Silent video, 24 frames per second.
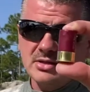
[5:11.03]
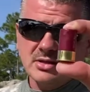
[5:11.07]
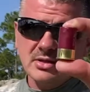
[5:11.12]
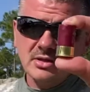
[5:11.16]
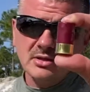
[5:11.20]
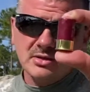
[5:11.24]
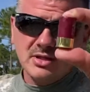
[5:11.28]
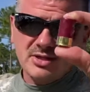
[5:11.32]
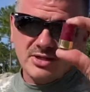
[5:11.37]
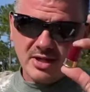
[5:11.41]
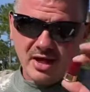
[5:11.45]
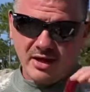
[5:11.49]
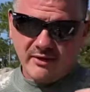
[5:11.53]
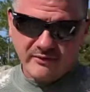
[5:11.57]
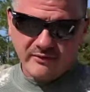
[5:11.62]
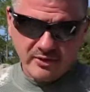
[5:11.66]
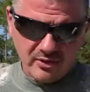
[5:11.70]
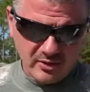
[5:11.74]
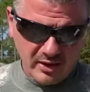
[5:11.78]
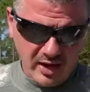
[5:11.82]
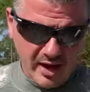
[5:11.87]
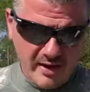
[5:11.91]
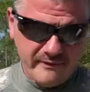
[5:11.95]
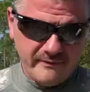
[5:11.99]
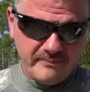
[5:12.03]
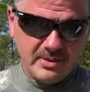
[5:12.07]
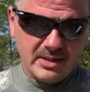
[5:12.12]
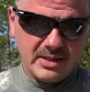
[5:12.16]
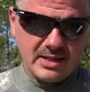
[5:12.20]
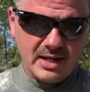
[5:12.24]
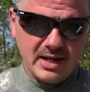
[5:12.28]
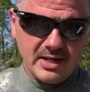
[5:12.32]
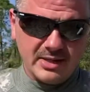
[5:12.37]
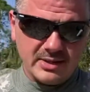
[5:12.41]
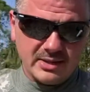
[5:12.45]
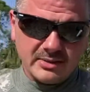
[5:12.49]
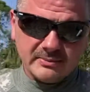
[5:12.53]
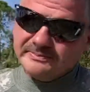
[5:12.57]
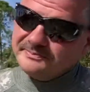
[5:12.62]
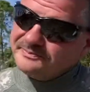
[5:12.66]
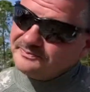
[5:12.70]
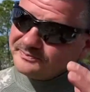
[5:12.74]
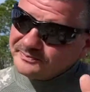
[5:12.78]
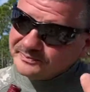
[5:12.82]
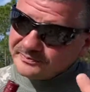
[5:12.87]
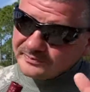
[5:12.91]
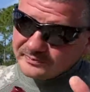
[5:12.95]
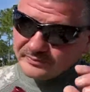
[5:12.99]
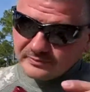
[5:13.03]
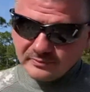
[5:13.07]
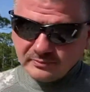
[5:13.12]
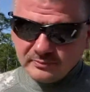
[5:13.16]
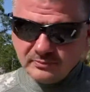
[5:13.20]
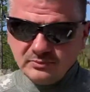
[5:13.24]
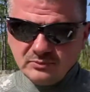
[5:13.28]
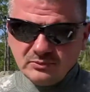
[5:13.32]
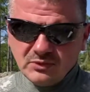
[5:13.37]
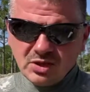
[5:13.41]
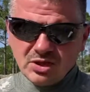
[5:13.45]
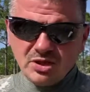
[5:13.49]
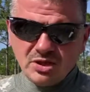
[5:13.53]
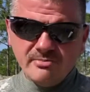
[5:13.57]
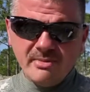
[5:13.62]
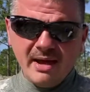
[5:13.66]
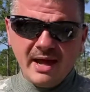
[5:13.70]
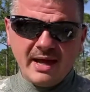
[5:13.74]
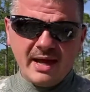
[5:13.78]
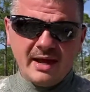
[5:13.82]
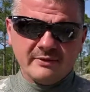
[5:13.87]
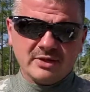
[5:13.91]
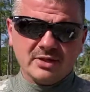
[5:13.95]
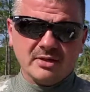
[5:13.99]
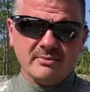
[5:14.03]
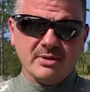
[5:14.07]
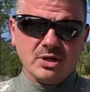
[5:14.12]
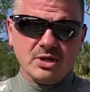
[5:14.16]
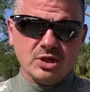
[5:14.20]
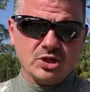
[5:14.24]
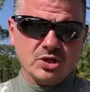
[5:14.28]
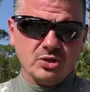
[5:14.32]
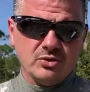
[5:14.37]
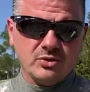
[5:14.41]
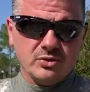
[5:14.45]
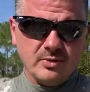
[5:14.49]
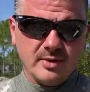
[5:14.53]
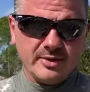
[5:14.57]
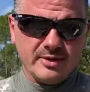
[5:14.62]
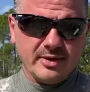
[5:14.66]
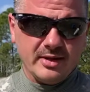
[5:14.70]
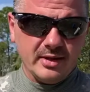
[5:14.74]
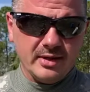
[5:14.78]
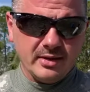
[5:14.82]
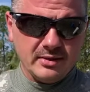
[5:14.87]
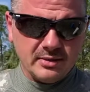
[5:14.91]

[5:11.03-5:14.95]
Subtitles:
to save your life, because you may have some issues with it.